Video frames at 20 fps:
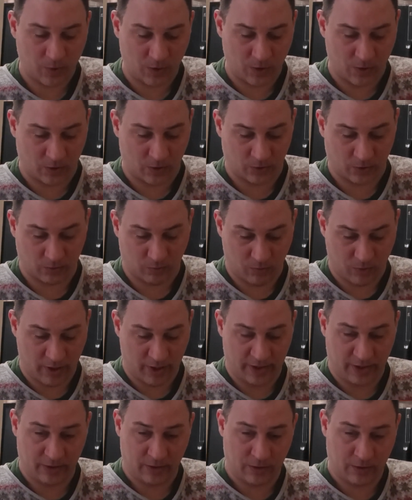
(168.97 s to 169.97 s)
There's
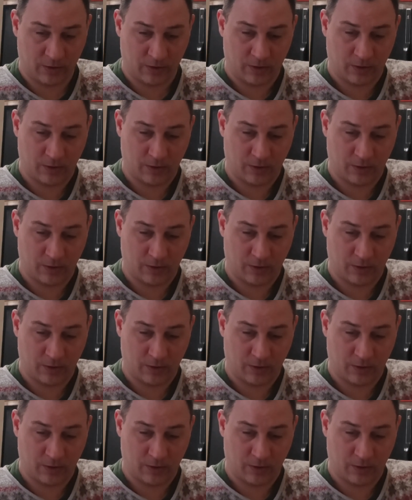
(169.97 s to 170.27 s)
1,